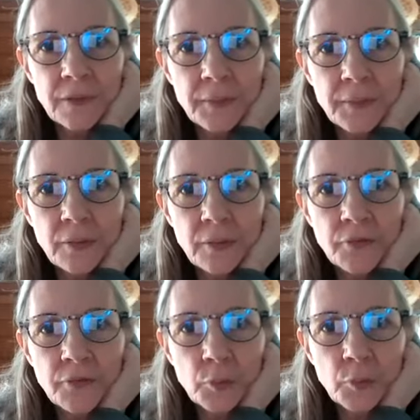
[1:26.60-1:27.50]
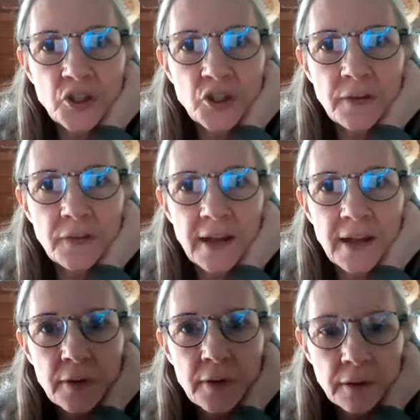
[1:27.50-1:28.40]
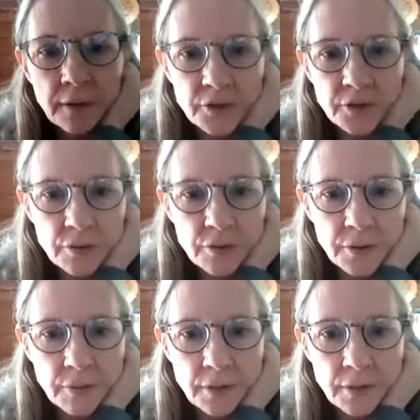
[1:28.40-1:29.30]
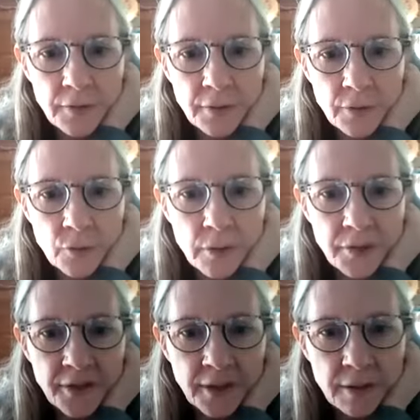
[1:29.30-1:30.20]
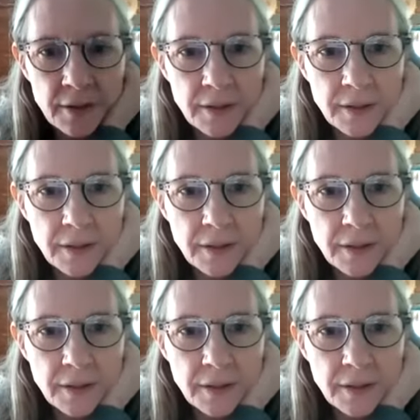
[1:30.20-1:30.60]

me switch this out, and I'm going to show you another cool thing,